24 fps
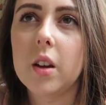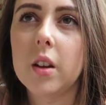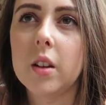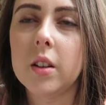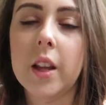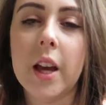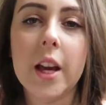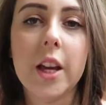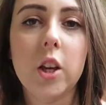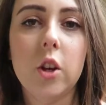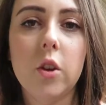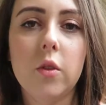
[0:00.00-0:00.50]

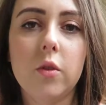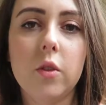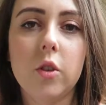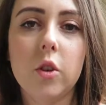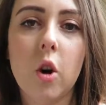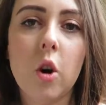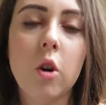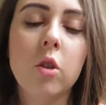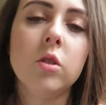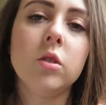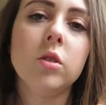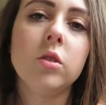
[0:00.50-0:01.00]
like you've
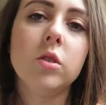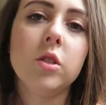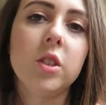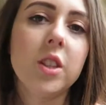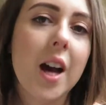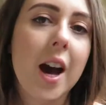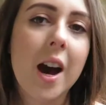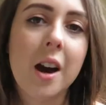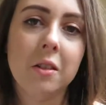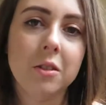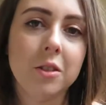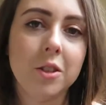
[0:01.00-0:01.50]
gone
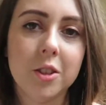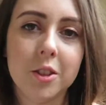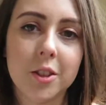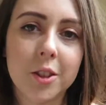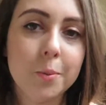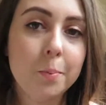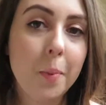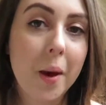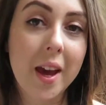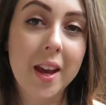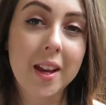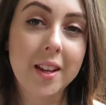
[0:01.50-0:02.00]
to outer
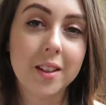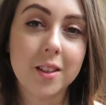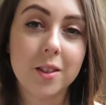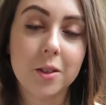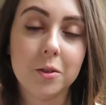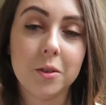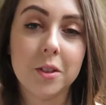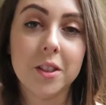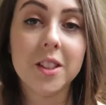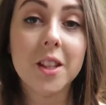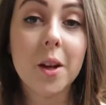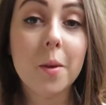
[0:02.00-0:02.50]
space
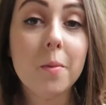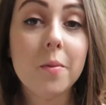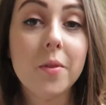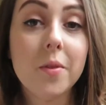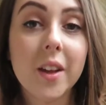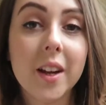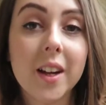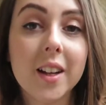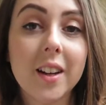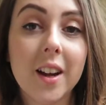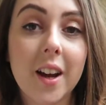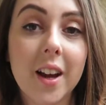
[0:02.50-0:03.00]
or
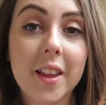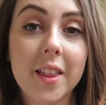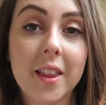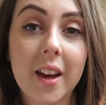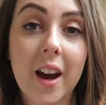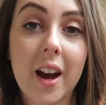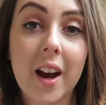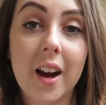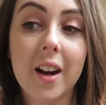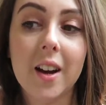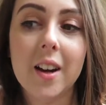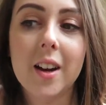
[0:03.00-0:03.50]
something like
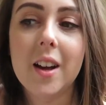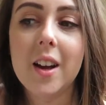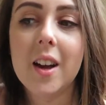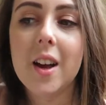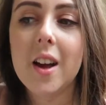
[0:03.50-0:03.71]
that.